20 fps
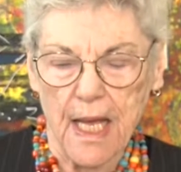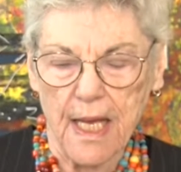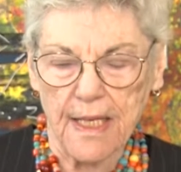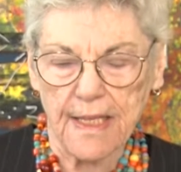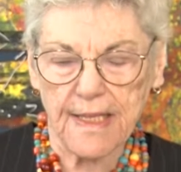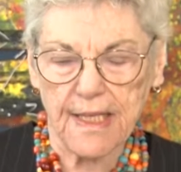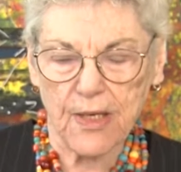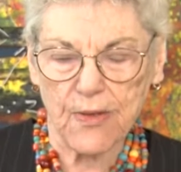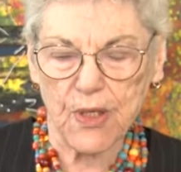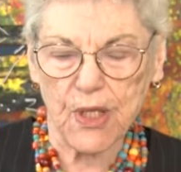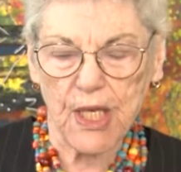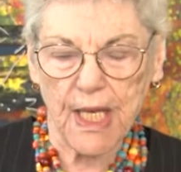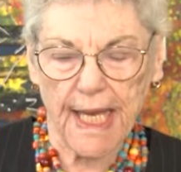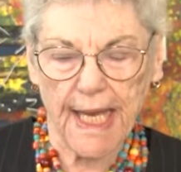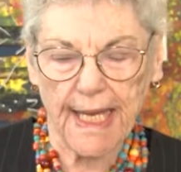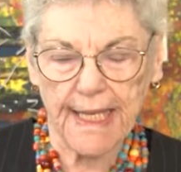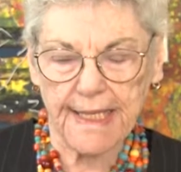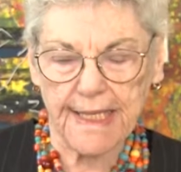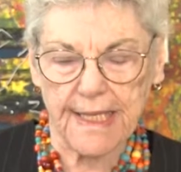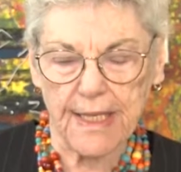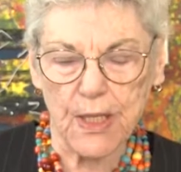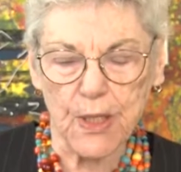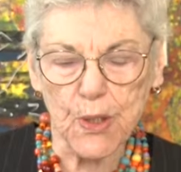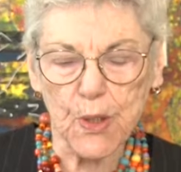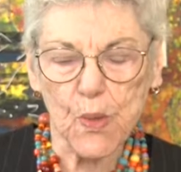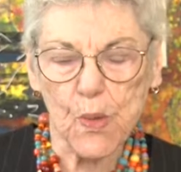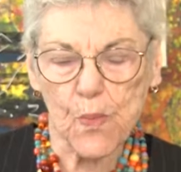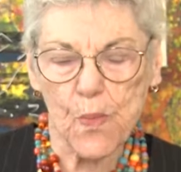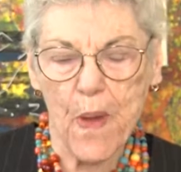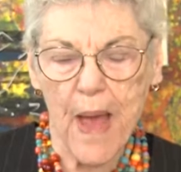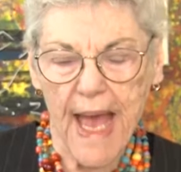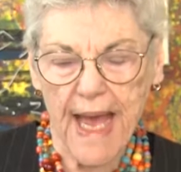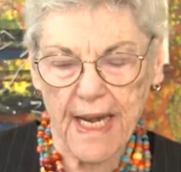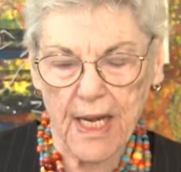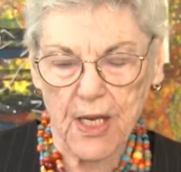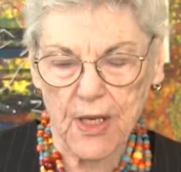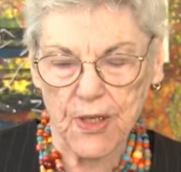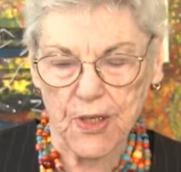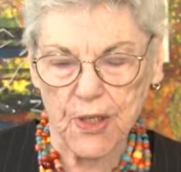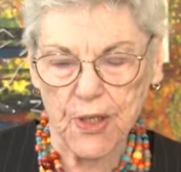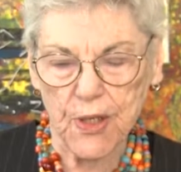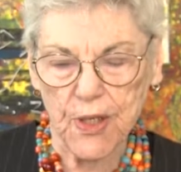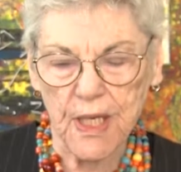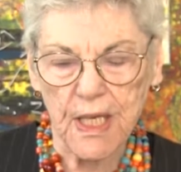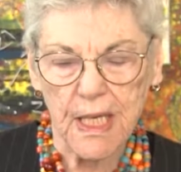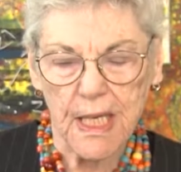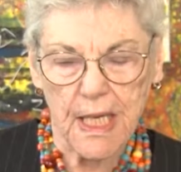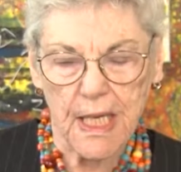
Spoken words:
So she gets a new manager,